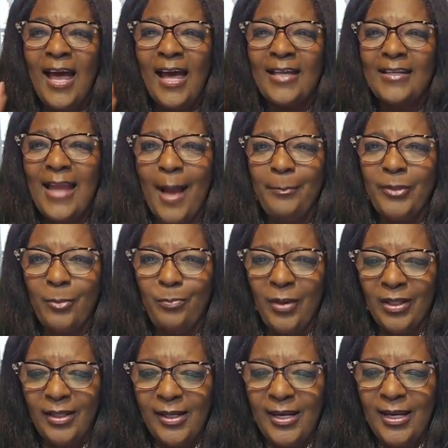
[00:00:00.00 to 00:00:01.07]

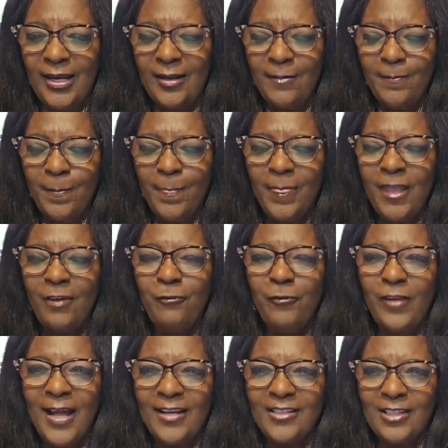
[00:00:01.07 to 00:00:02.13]
adaptability,
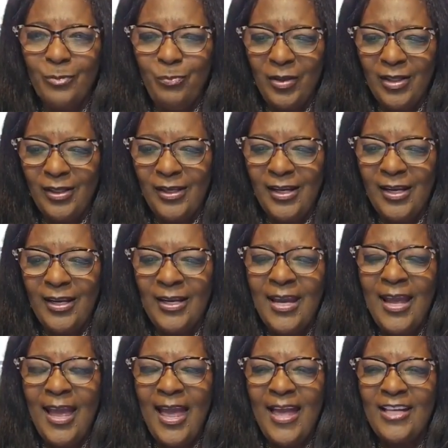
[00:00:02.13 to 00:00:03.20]

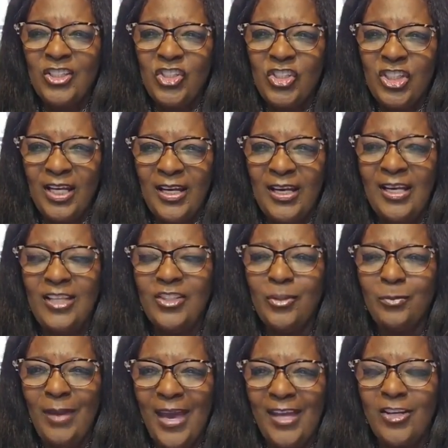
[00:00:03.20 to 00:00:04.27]
flexibility, and change
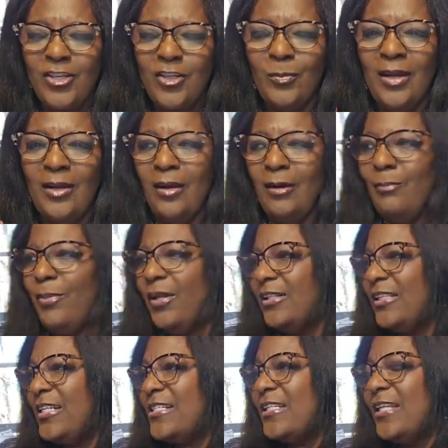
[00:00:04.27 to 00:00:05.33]
management abilities.